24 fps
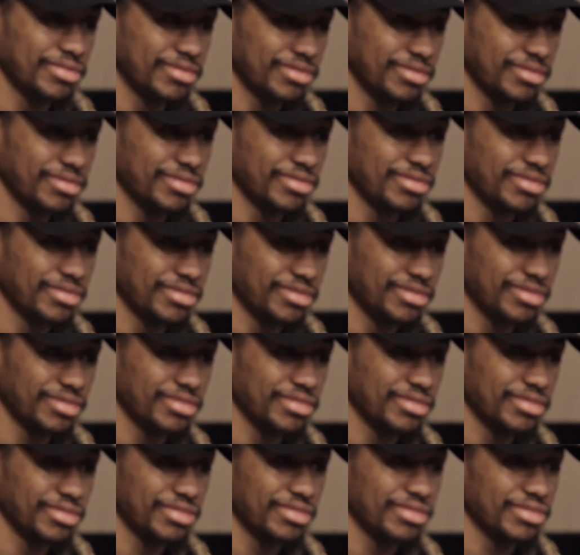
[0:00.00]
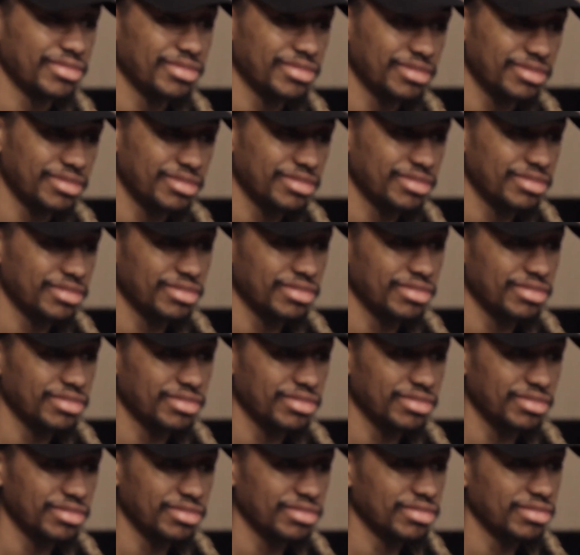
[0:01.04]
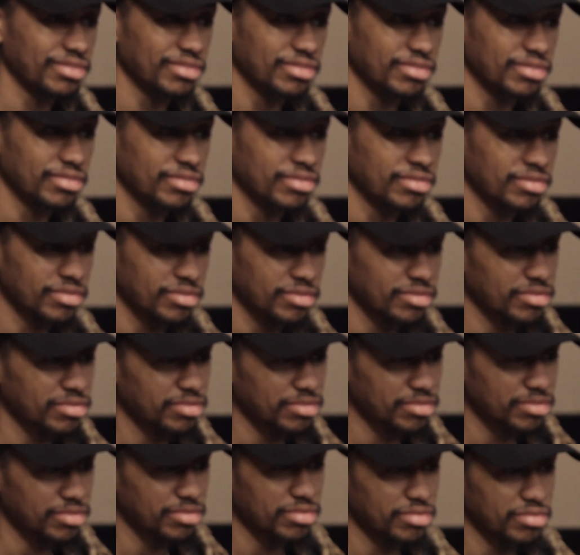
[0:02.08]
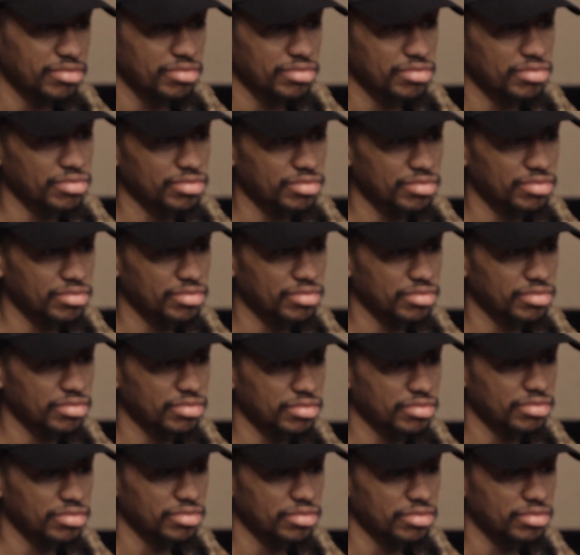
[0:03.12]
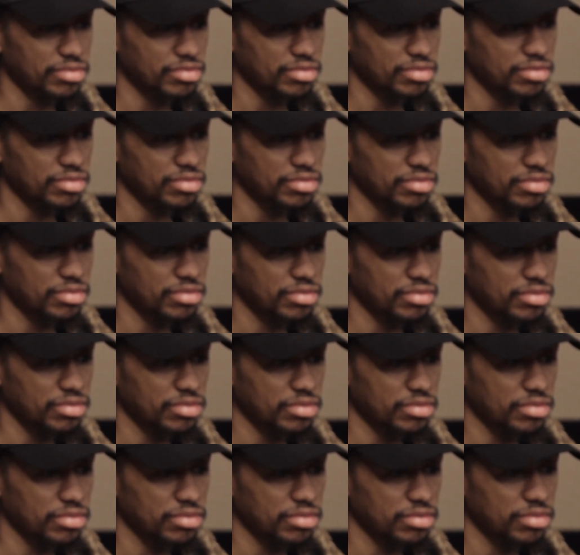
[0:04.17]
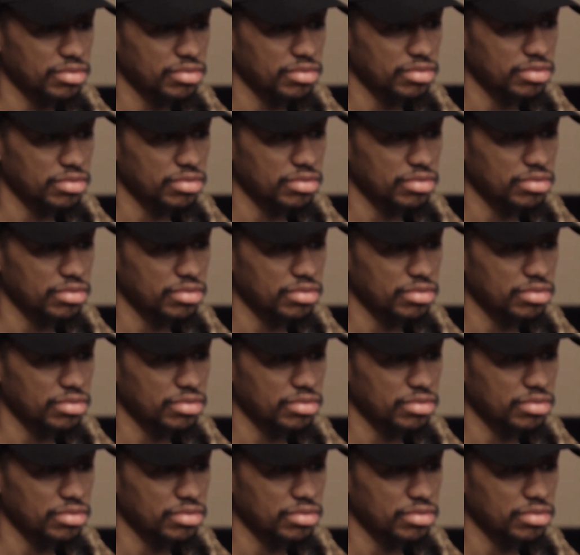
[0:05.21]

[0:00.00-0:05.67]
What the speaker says: (not speaking)